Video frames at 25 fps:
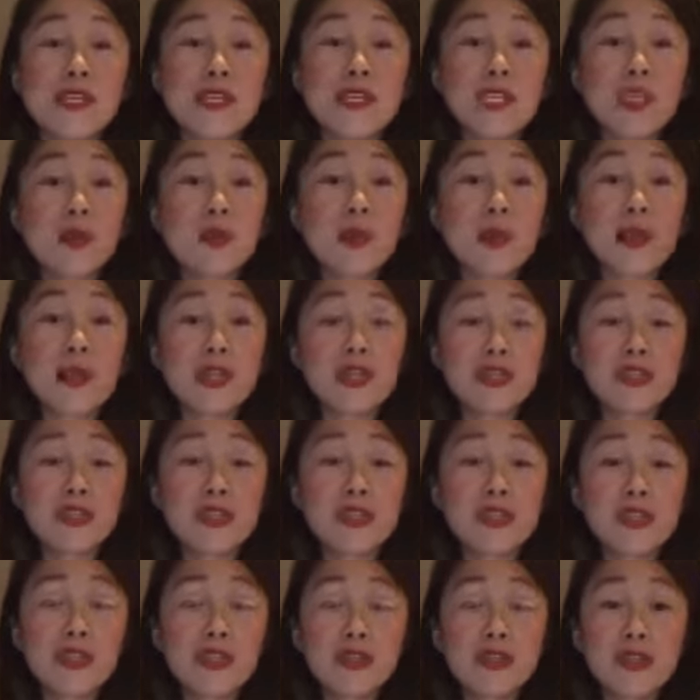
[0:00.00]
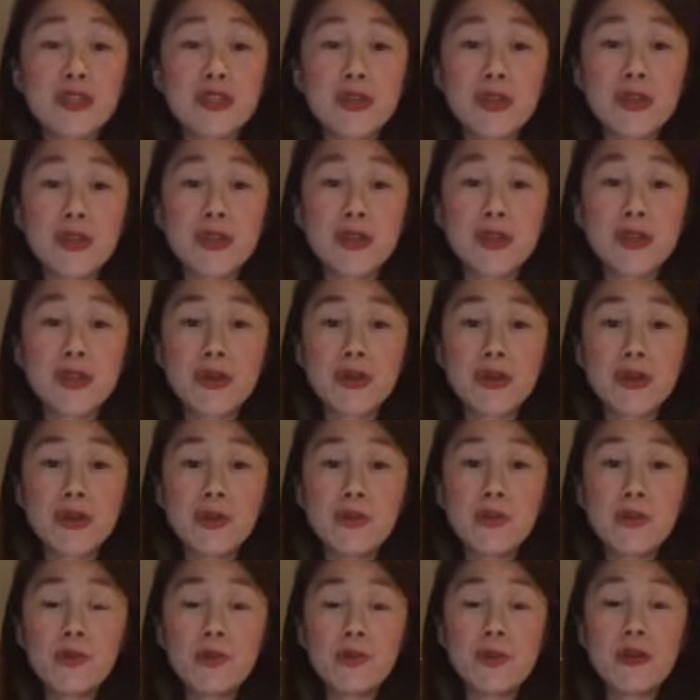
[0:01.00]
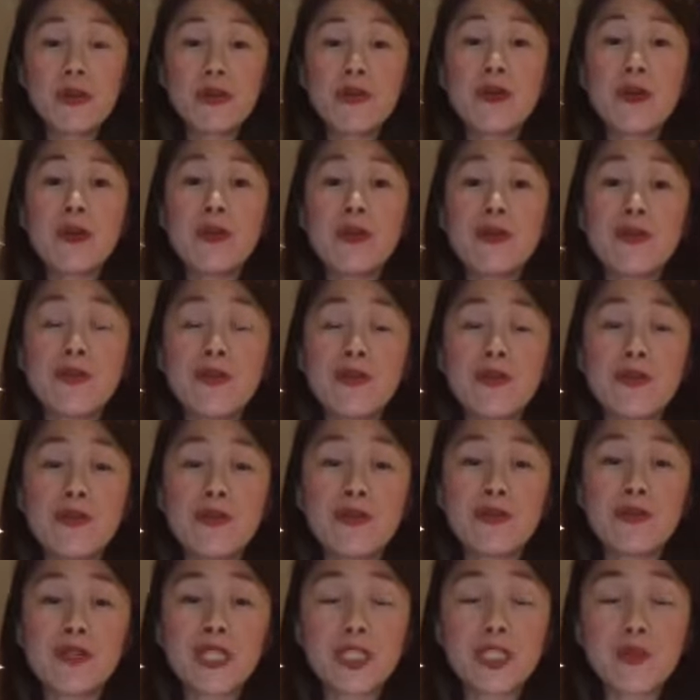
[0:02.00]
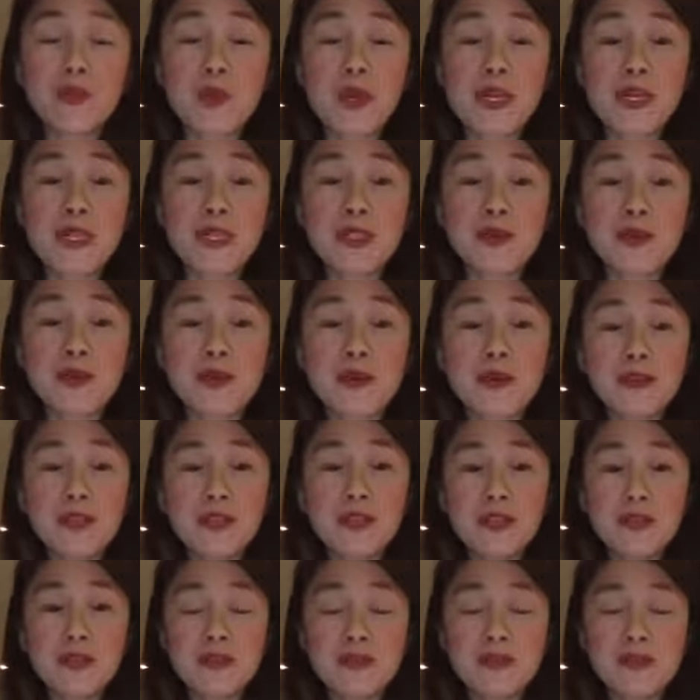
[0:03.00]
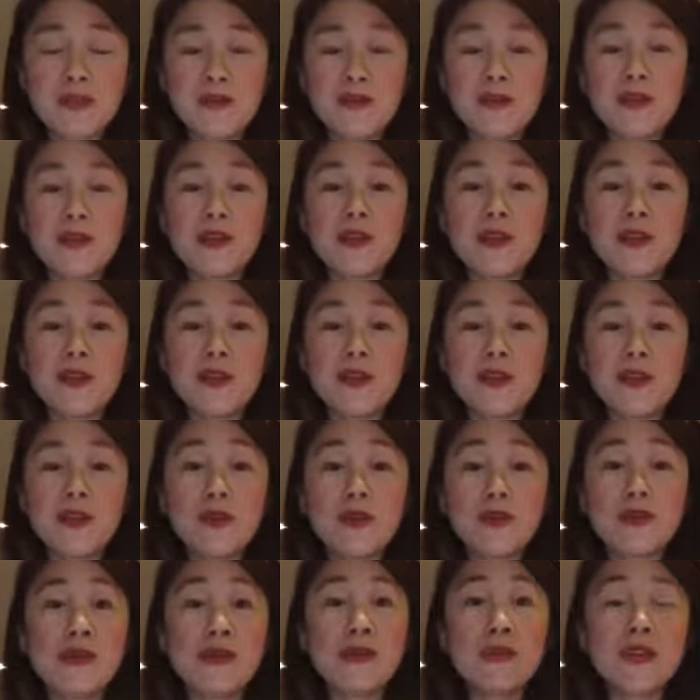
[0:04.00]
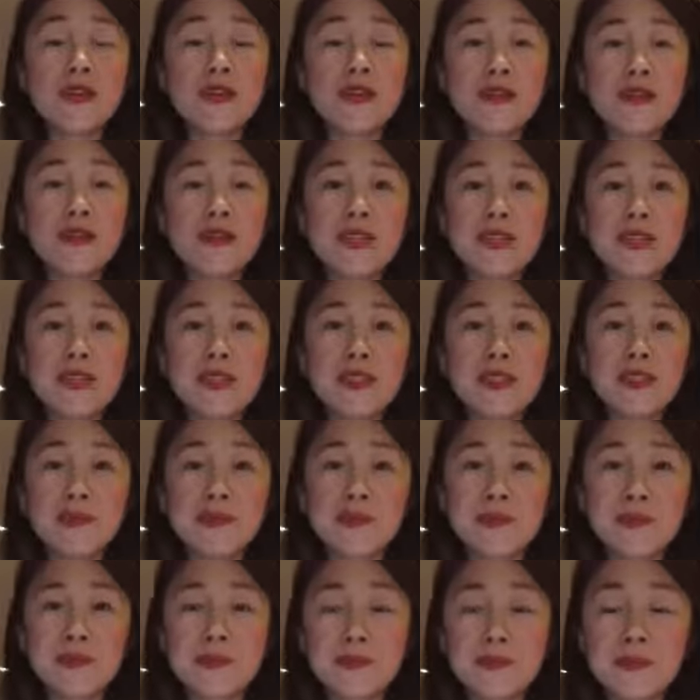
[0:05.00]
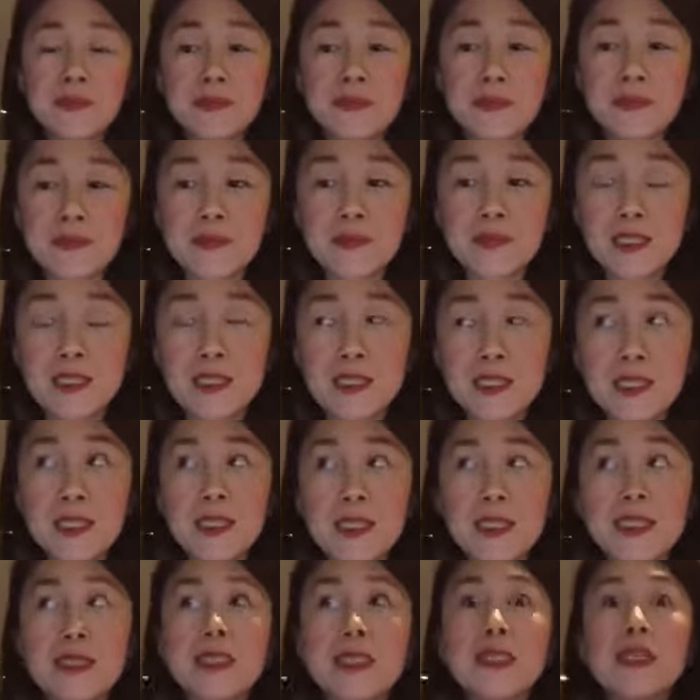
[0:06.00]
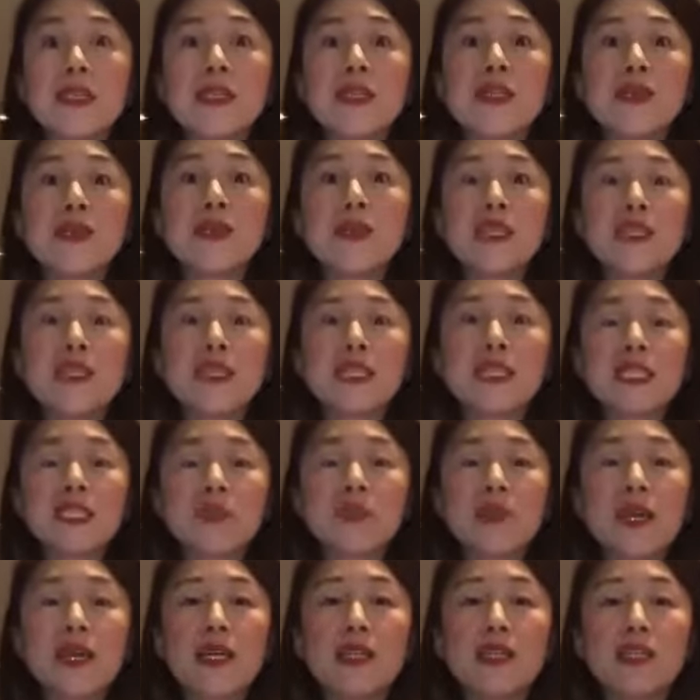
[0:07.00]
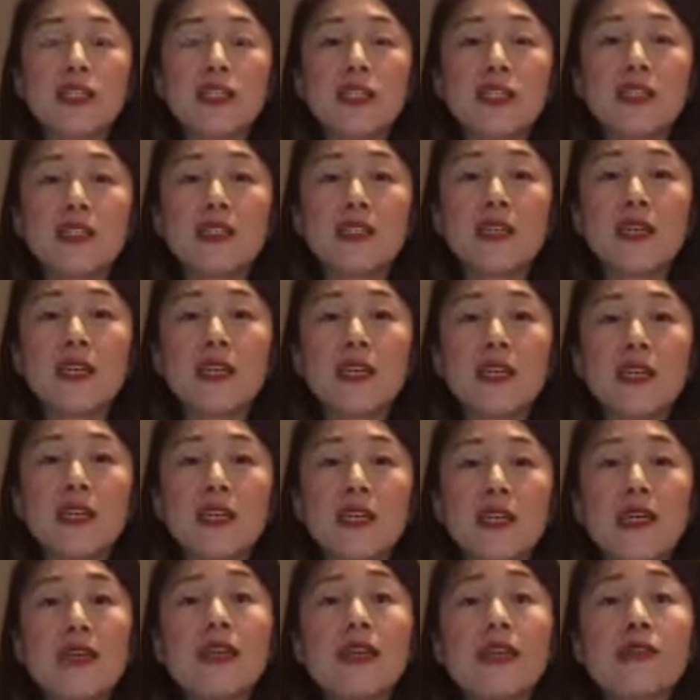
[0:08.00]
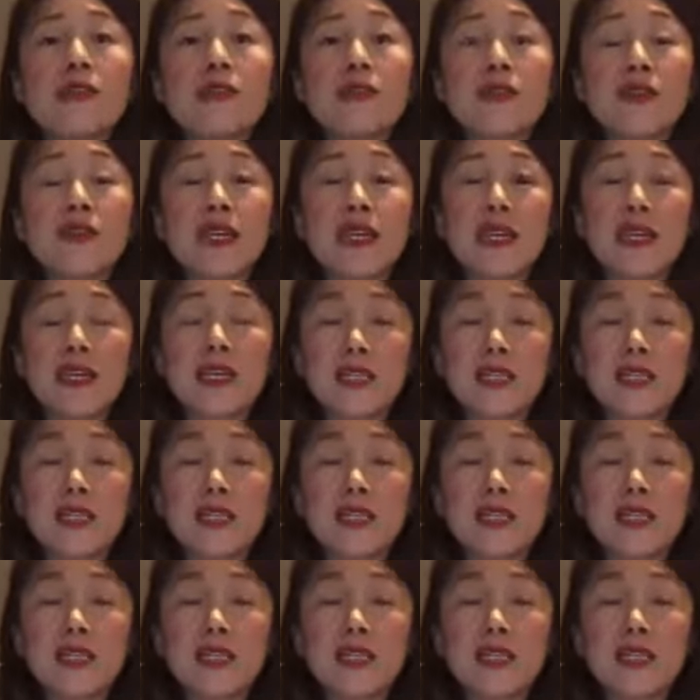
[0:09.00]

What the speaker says: the expansion beyond the space around you, filling the room that you're in. Continuing the expansion even on the